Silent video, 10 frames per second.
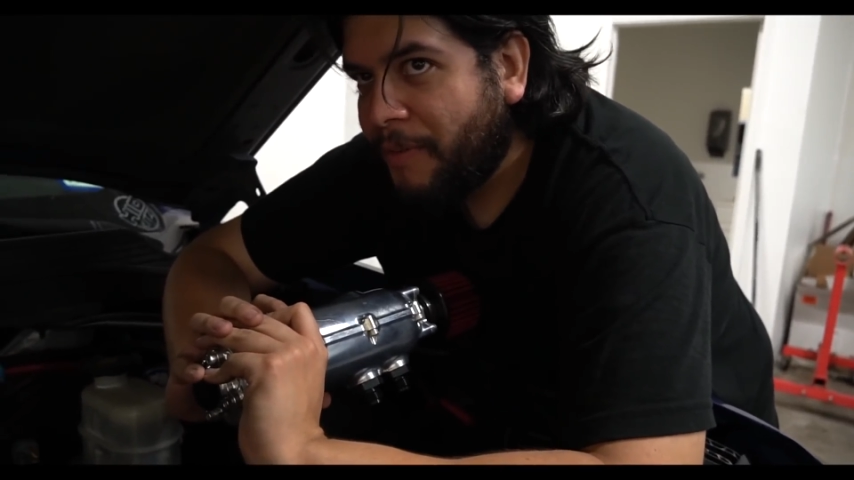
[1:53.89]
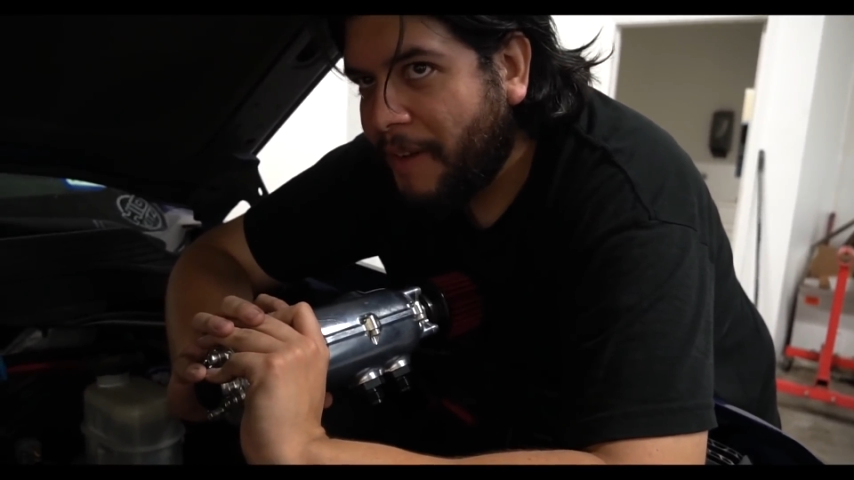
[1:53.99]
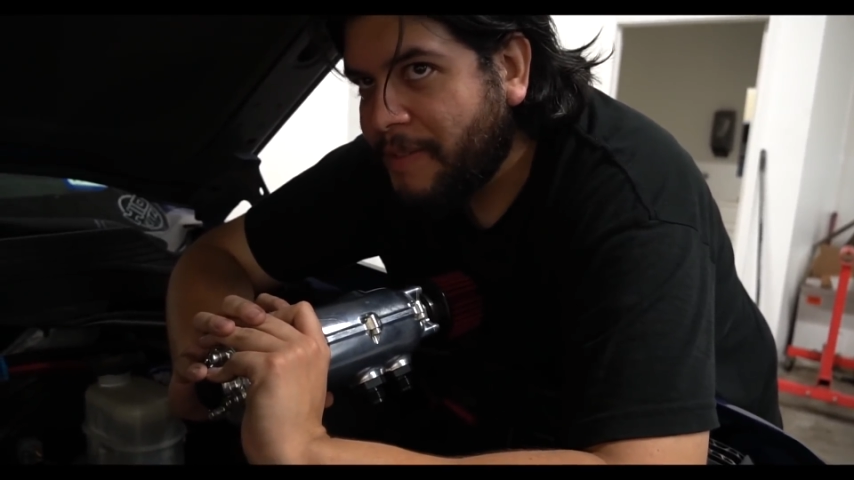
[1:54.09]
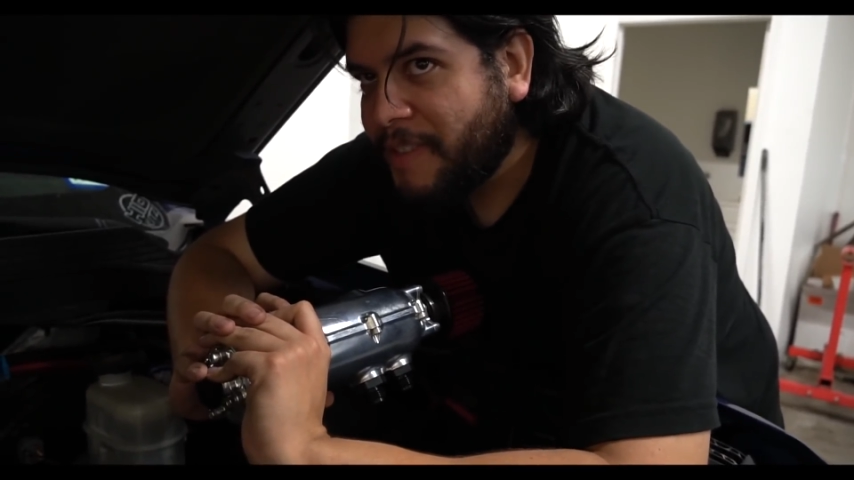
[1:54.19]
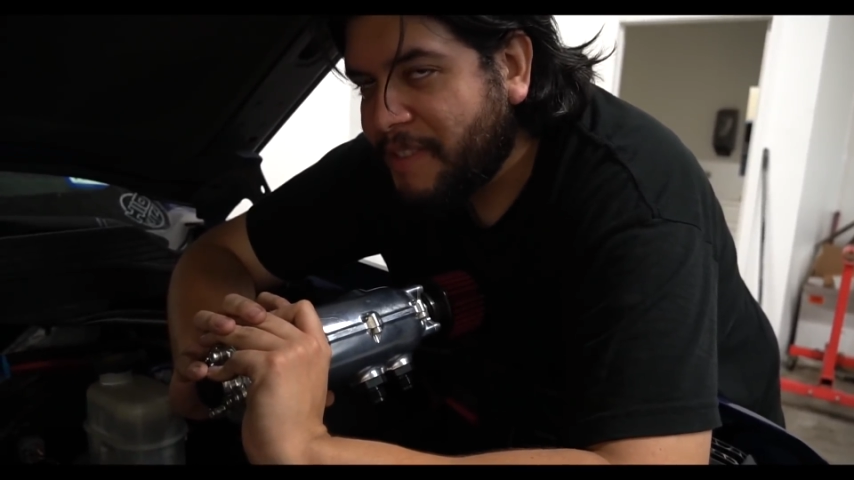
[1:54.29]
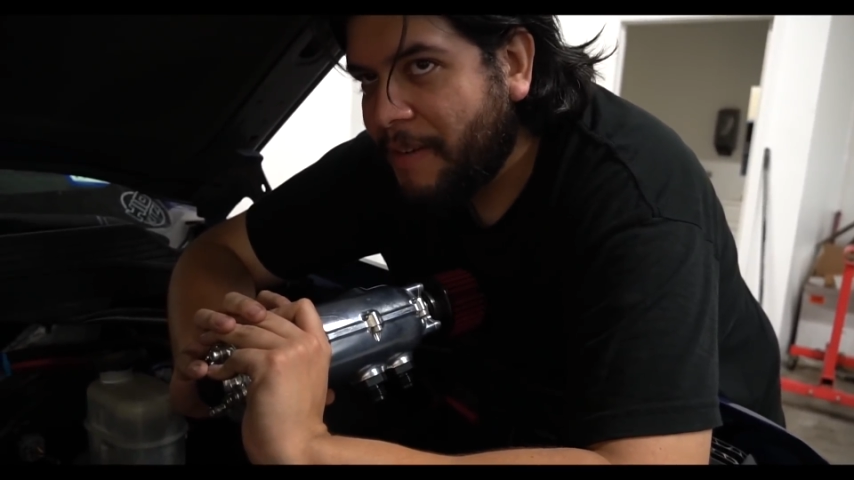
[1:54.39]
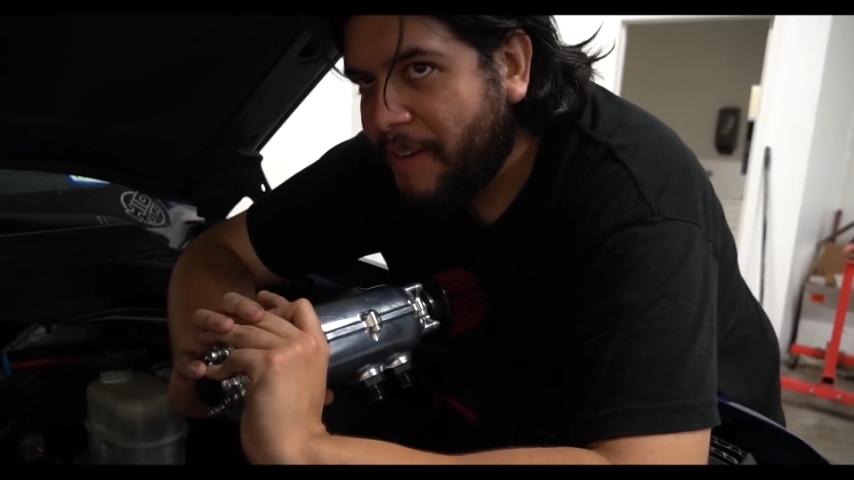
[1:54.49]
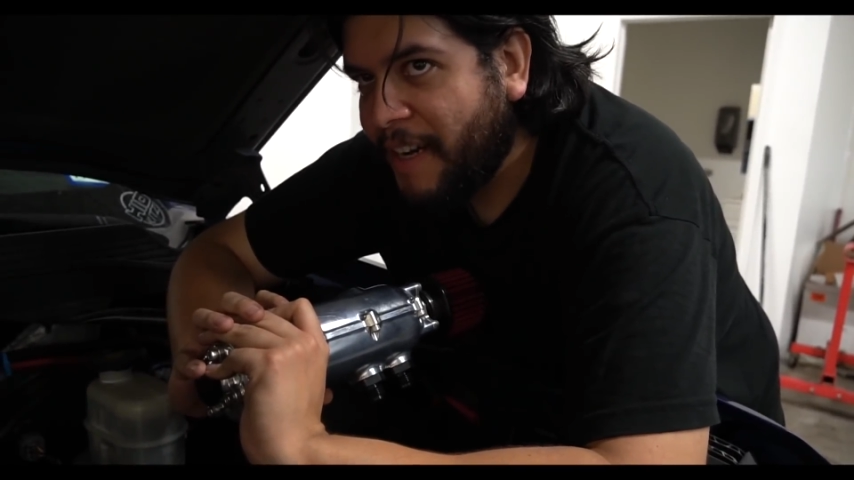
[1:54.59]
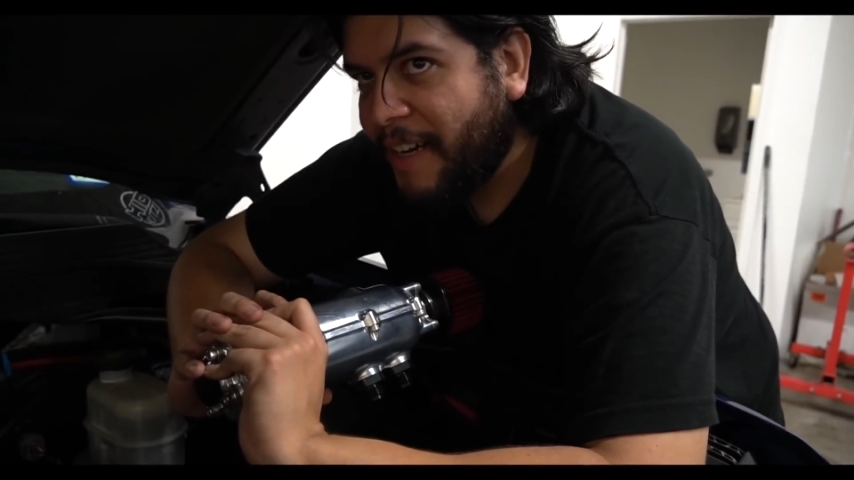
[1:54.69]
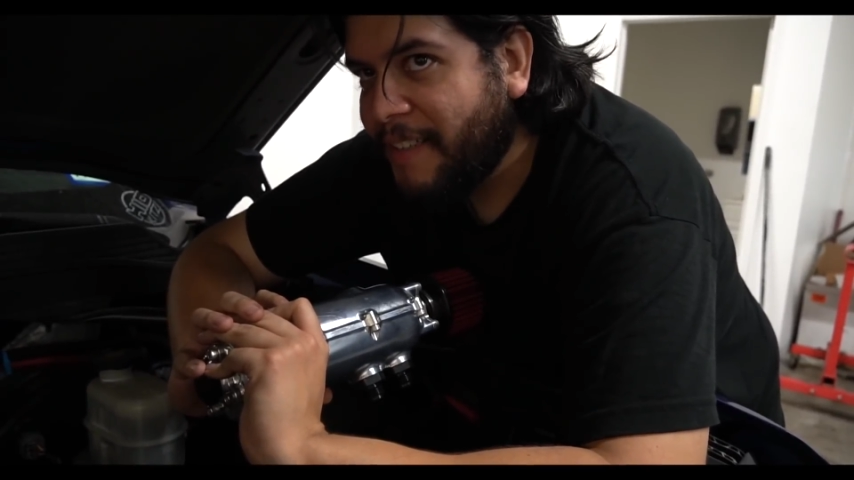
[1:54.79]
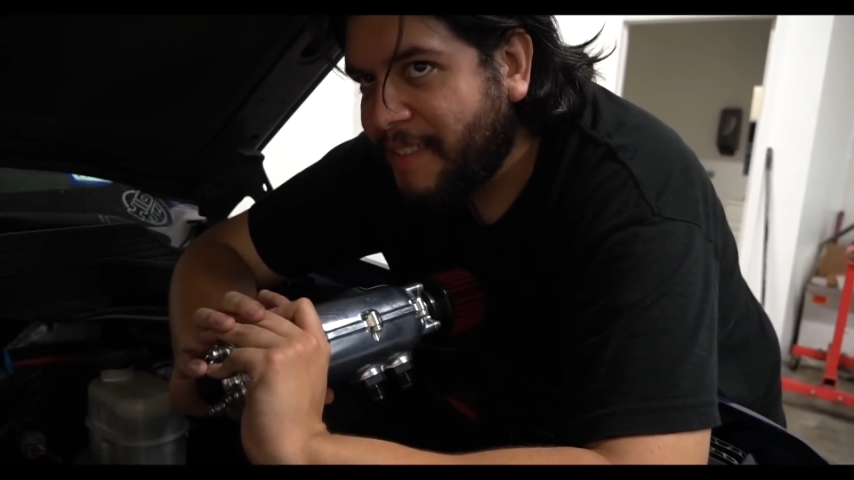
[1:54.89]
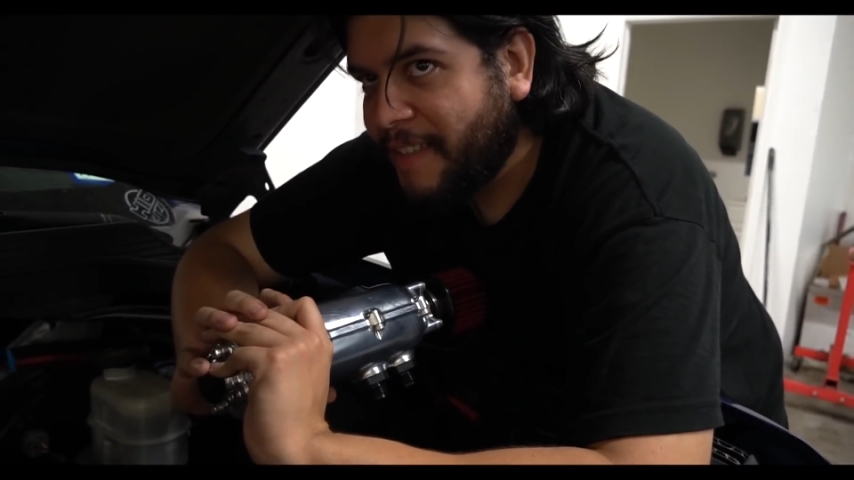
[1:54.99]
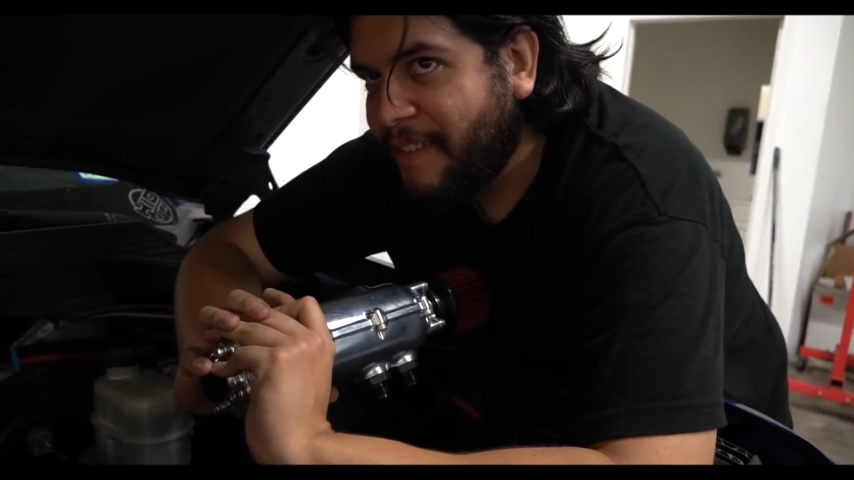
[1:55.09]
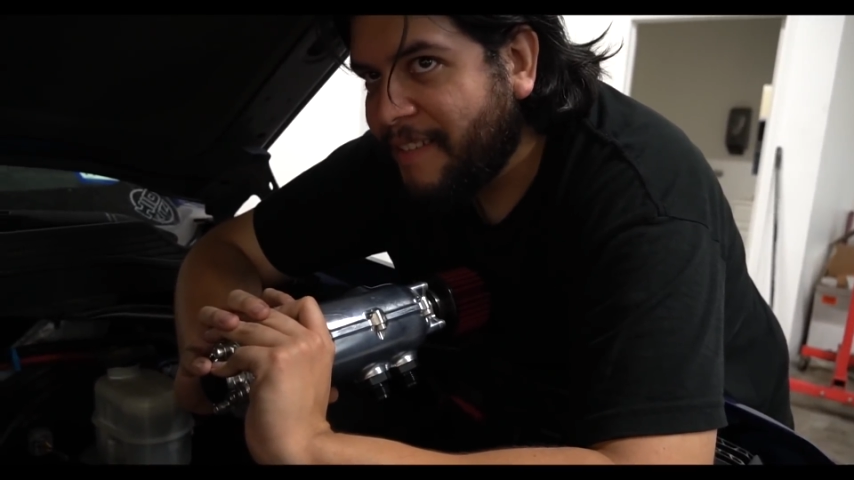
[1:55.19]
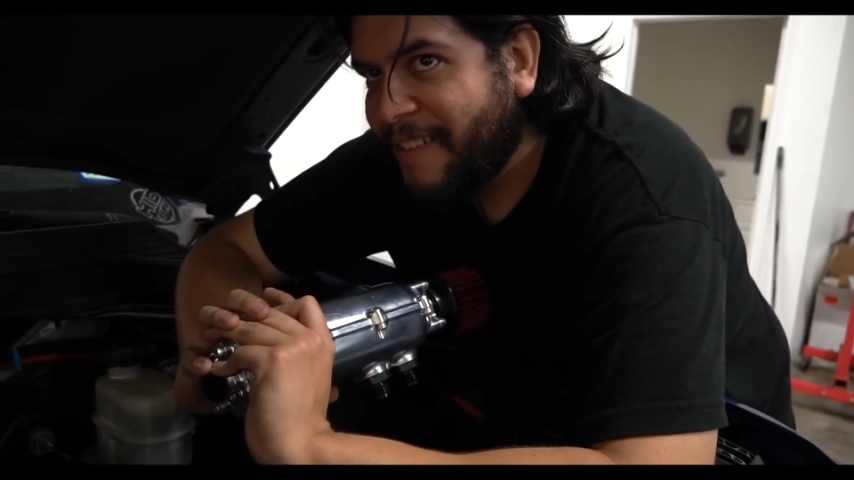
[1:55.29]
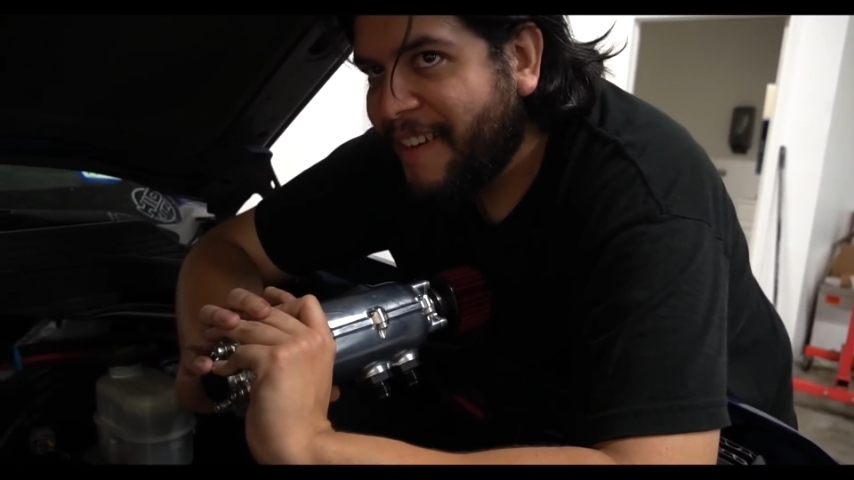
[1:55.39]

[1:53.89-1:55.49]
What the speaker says: 5, 6, 7, 8, 9, 10.